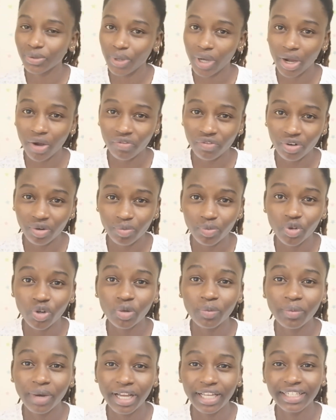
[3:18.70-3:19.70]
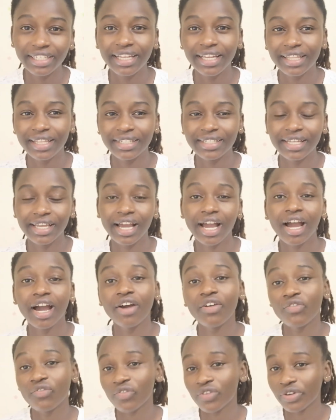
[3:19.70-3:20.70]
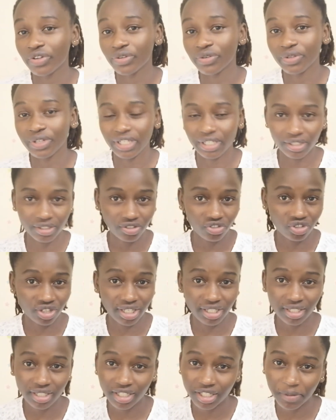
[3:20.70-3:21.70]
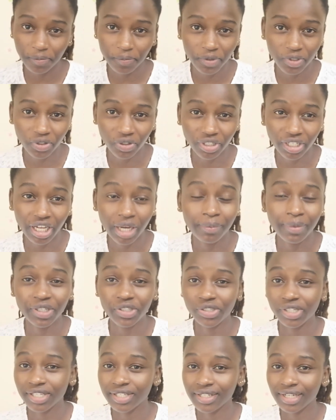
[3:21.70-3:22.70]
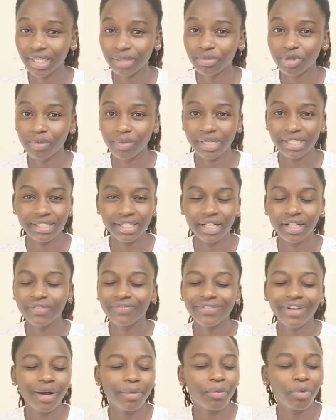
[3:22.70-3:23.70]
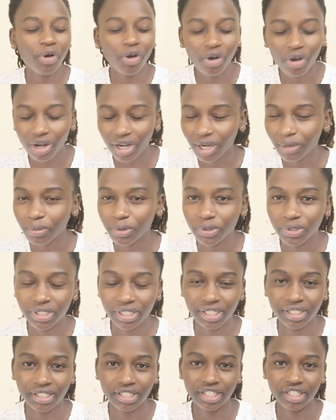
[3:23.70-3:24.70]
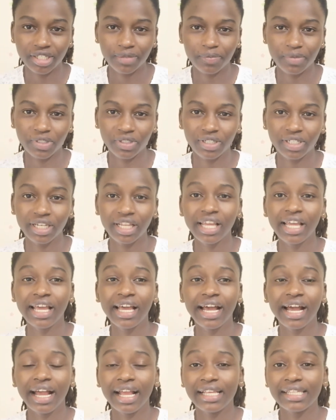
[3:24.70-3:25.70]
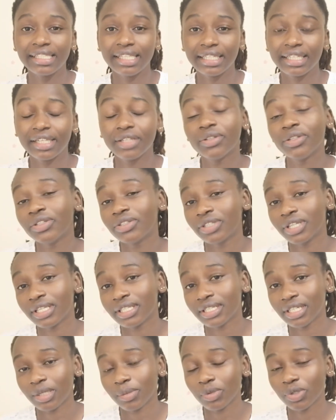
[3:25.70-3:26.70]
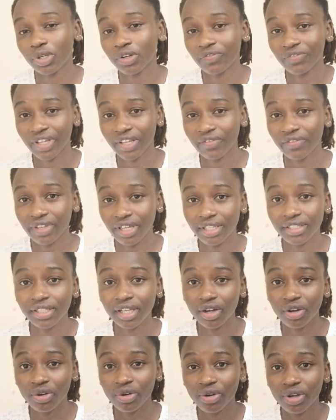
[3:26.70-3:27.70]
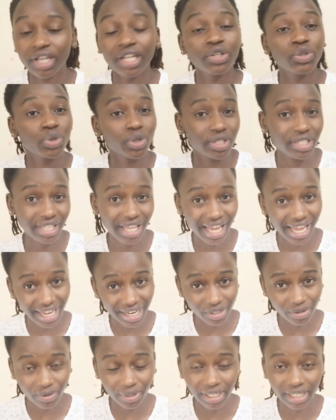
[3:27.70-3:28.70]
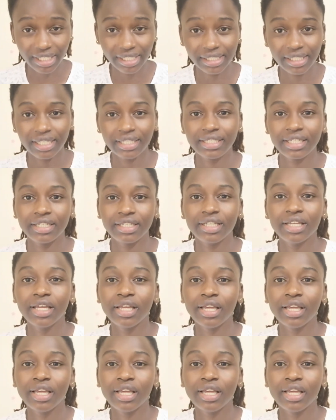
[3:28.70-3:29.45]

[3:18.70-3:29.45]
work from home idea that I have for you is transcription. I'm a transcriber myself. I'm all about transcription. I started doing transcription 5 years ago. It was hard when I started,